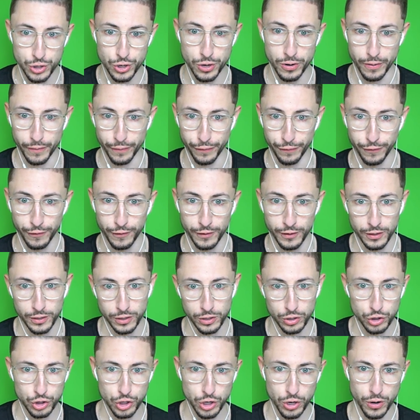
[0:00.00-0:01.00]
Sheriff.
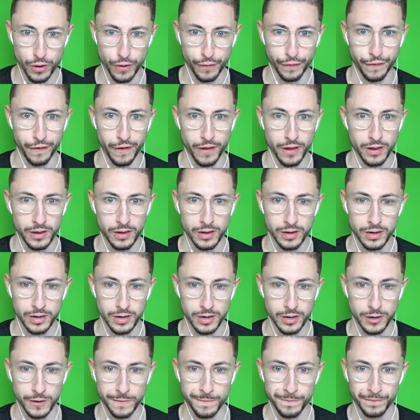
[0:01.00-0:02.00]
Sheriff.
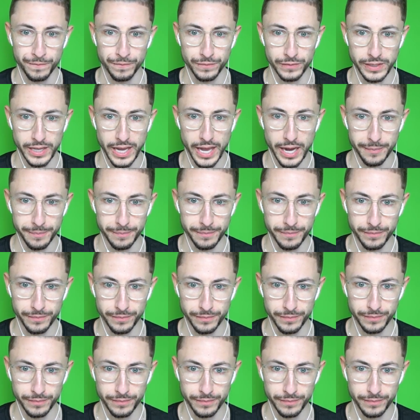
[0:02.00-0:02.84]
Get him.